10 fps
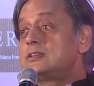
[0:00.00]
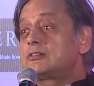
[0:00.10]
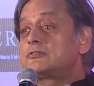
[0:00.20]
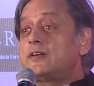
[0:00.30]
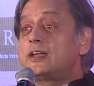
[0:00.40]
they
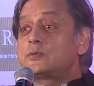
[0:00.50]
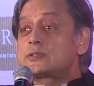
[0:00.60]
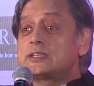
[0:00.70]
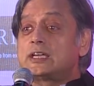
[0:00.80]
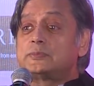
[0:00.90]
could find
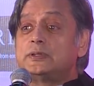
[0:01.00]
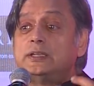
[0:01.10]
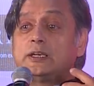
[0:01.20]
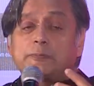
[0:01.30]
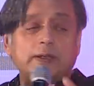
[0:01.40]
was dharma
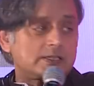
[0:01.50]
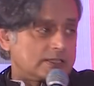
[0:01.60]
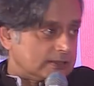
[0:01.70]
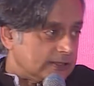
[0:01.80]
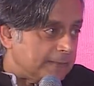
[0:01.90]

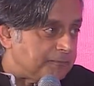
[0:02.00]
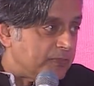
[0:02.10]
nirpekshata.